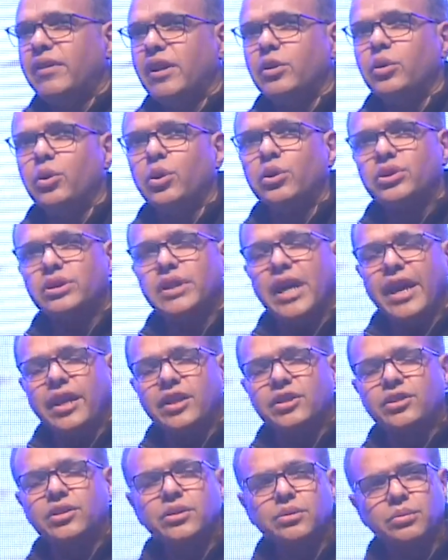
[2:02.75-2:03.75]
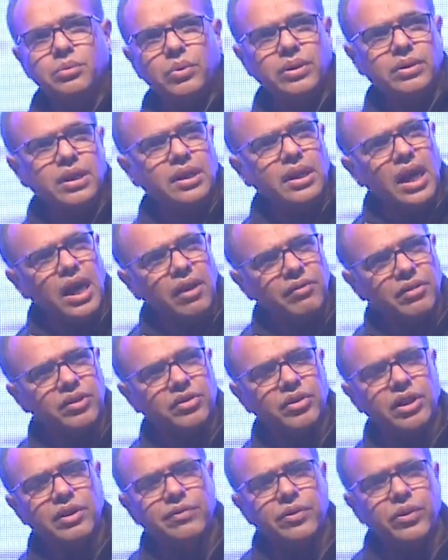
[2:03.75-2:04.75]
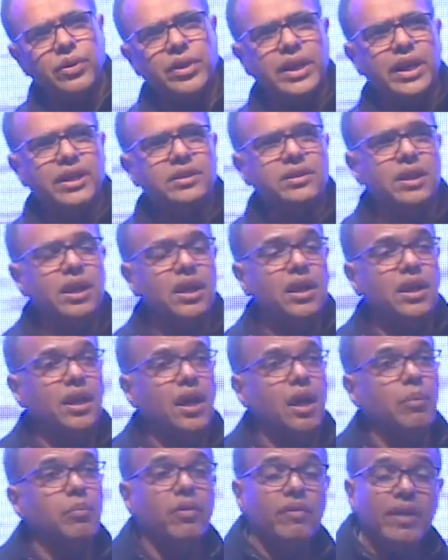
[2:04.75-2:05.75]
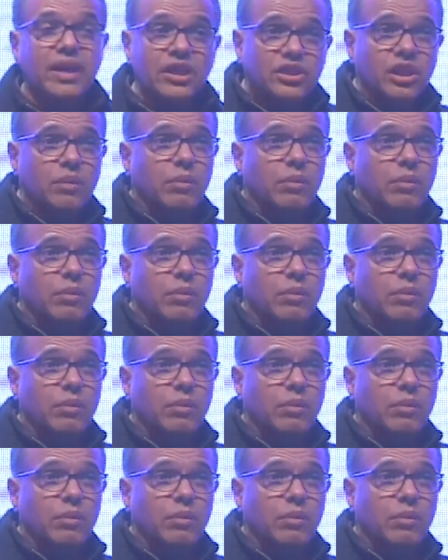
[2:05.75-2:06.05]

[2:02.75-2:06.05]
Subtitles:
those days, after 3-4 days, a provincial